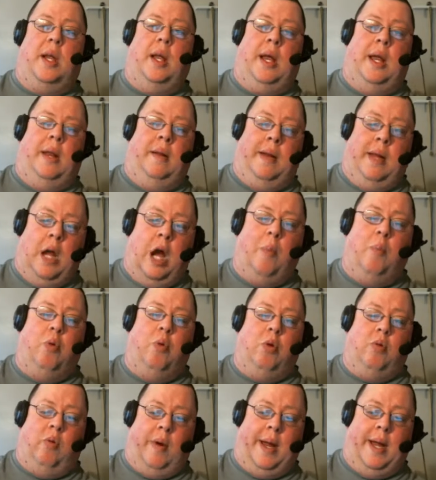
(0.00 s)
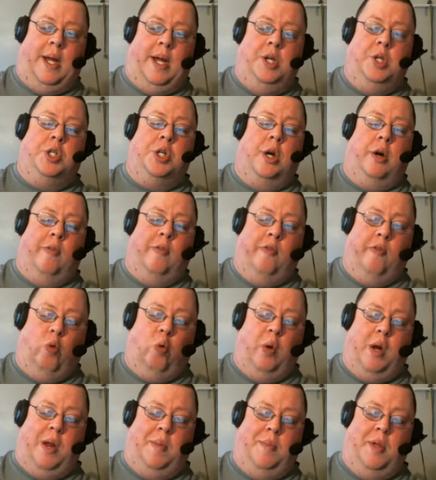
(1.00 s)
in the upward range of
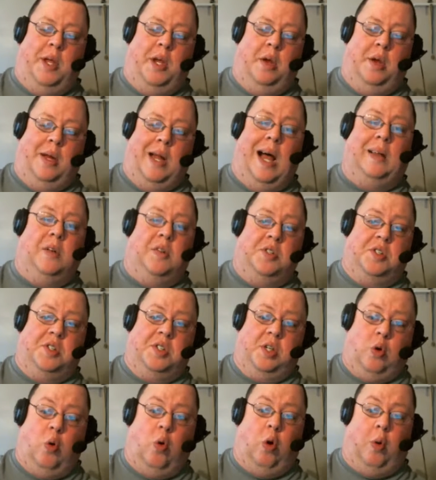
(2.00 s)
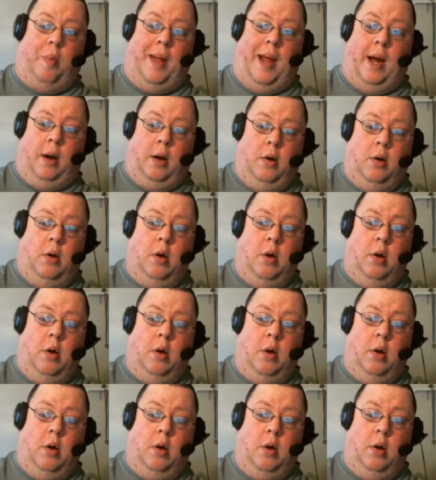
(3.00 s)
$40 million as a quarterback.